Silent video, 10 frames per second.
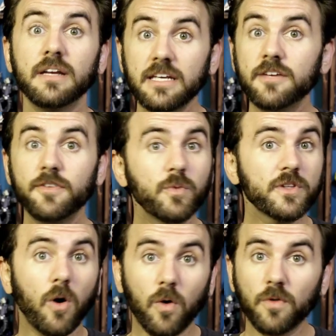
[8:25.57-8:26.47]
Even with
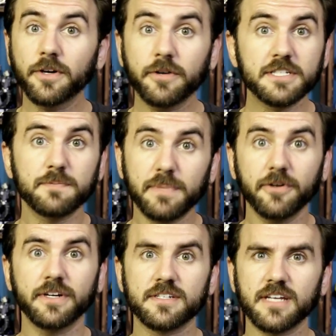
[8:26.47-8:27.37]
all their
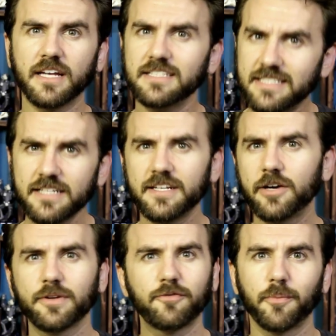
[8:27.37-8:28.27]
experience and
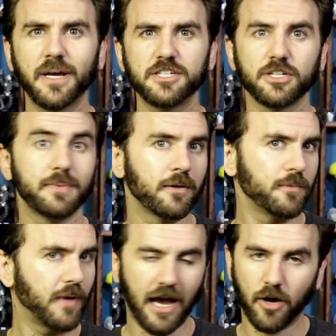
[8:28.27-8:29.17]
detailed information about
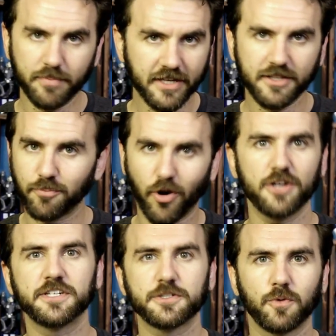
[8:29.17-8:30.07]
how big the
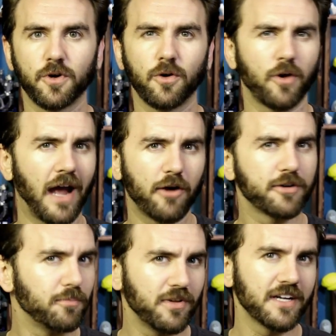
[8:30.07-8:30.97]
projects were or how
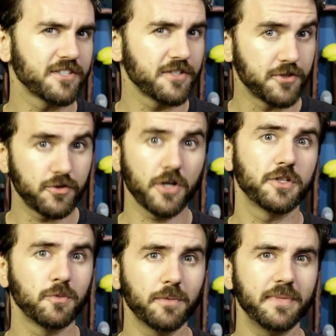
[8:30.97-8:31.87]
complex
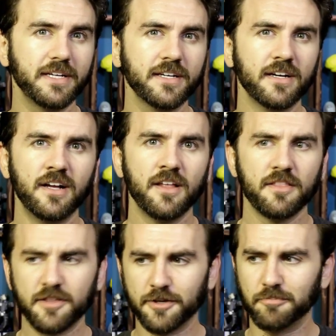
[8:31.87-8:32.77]
construction would be,
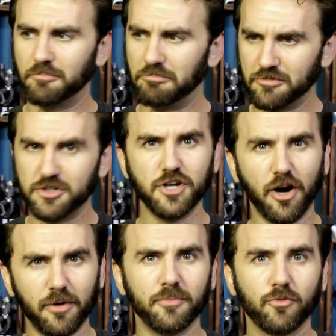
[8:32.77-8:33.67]
the
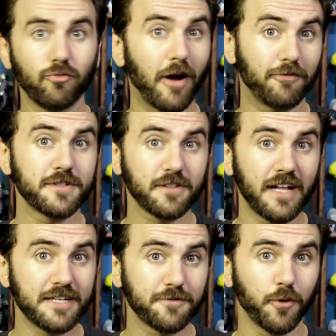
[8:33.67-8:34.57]
dumb reference
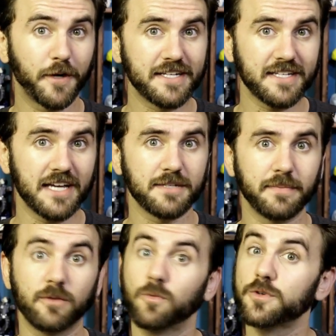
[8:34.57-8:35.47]
class forecast
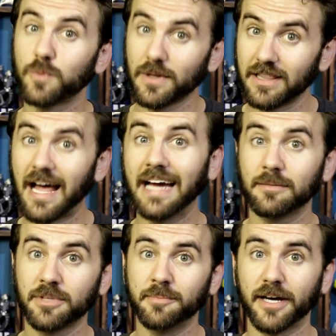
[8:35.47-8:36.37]
estimate was
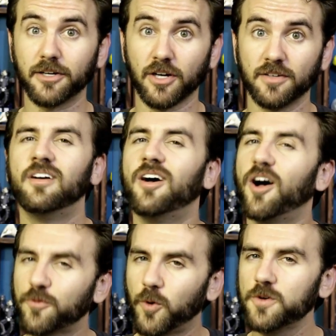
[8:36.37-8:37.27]
reliably better.
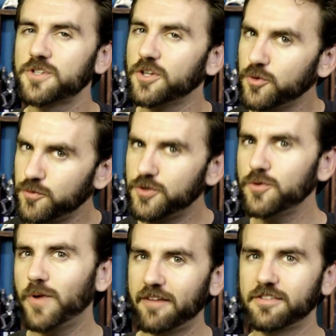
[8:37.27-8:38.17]
Of course, you
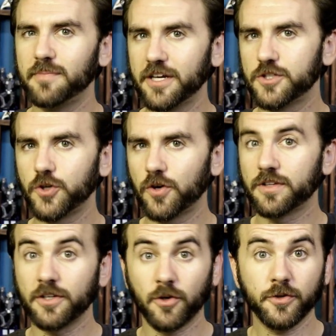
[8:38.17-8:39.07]
do have to make sure
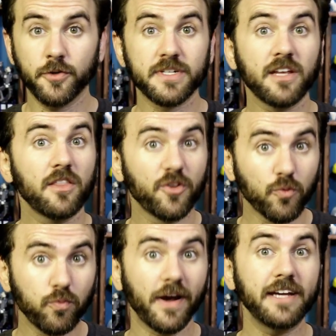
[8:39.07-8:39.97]
that you're using the
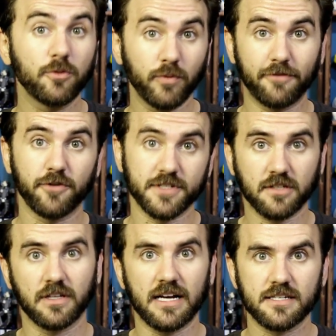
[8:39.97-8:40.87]
right reference
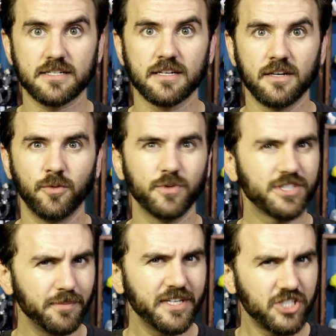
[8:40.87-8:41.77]
class,
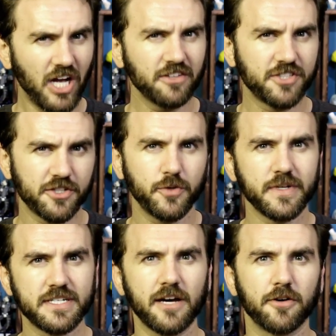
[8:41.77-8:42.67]
which can be a challenge unto
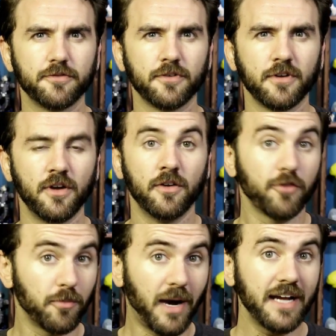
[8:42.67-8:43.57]
itself.
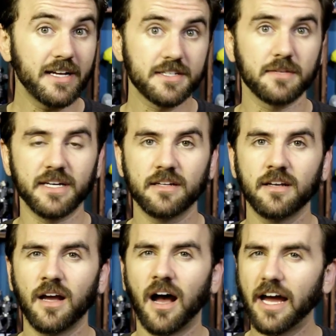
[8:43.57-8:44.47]
For my estimate,
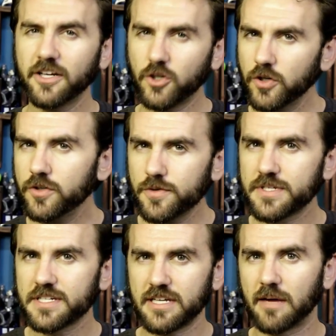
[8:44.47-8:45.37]
I could use
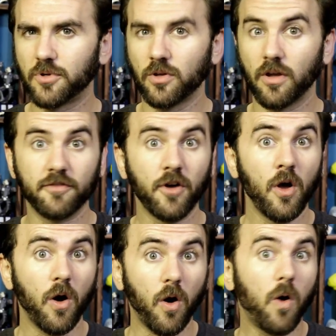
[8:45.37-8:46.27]
a sample of
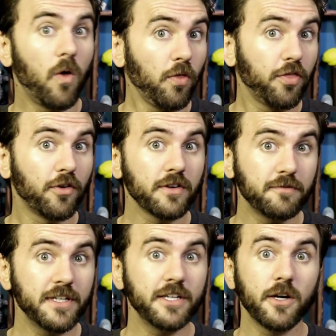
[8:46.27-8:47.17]
all thunk
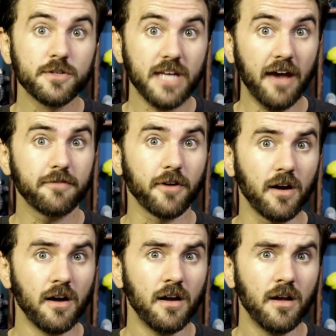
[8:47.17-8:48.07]
videos ever,